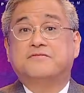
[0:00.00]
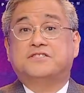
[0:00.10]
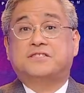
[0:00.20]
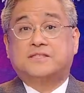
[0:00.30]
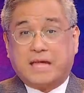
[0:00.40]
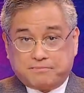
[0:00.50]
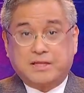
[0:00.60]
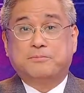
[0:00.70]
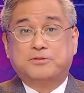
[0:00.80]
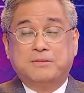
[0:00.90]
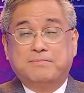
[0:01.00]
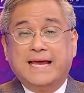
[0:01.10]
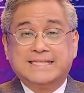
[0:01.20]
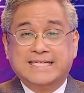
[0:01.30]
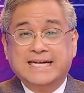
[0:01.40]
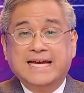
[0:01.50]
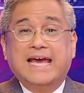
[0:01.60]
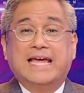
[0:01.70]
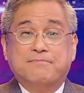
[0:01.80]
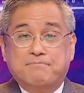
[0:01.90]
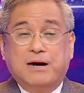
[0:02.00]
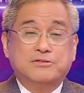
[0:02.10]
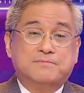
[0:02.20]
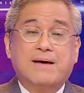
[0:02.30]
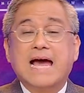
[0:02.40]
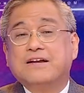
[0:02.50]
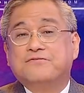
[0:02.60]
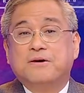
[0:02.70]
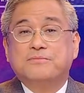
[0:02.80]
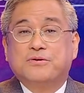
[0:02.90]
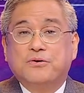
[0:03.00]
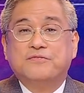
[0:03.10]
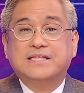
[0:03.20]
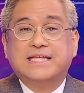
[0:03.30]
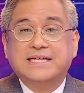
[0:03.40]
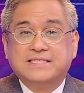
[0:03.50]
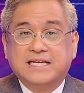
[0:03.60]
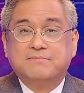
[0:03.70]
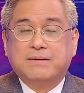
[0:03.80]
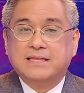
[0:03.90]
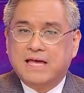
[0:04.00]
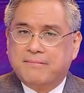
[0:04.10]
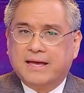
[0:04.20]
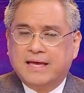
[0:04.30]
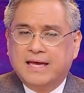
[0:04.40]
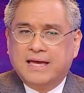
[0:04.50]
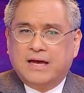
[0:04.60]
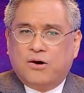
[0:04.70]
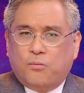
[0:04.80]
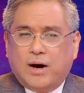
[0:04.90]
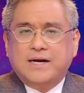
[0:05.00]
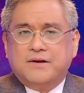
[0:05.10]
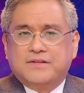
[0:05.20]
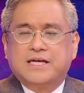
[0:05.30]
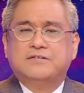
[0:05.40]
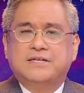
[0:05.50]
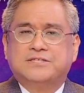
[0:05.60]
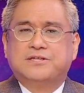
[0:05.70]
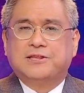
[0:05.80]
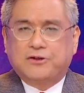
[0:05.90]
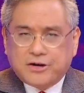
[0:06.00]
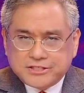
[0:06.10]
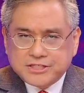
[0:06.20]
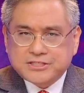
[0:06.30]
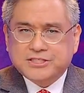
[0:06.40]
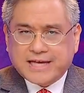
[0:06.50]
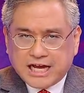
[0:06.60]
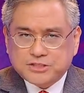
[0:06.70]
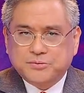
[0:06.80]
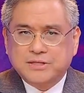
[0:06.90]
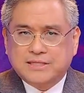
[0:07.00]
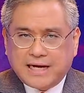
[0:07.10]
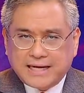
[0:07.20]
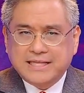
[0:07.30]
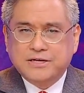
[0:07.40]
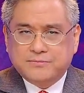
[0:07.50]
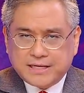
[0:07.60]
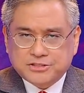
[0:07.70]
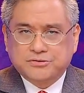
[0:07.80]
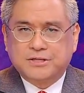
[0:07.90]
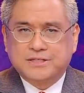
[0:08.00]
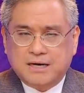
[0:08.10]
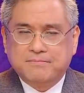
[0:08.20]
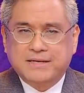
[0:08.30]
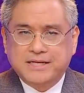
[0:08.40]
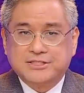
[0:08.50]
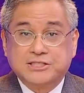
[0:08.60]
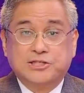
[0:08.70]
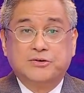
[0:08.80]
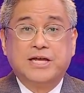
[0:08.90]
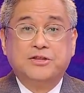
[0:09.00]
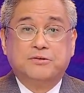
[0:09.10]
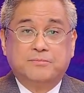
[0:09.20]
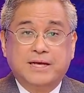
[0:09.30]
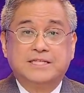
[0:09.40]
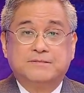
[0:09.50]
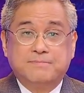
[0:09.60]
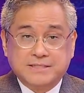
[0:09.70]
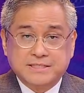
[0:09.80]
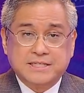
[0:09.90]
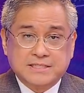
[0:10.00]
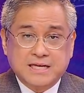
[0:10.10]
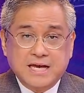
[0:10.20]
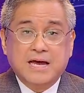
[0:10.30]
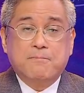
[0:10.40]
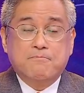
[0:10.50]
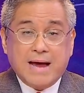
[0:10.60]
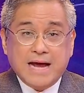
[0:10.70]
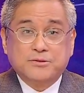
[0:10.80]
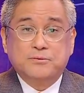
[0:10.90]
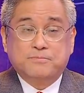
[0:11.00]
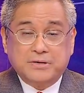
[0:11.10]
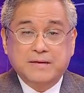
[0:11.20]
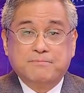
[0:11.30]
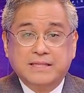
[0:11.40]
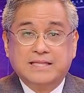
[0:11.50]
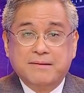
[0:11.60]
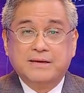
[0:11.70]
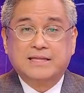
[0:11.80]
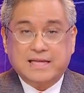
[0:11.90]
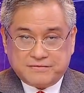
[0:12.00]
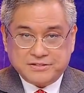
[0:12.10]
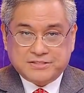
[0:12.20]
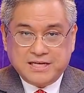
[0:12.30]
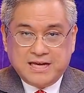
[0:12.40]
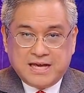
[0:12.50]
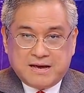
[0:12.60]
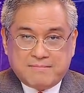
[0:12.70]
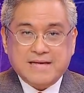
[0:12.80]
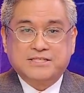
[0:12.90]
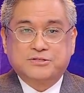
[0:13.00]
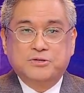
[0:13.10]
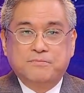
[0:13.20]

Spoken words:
stepped up to the plate and bounced back from the COVID-19 pandemic. One of the country's largest casual dining restaurant companies is looking to bring its businesses back to pre-pandemic levels. Max's Group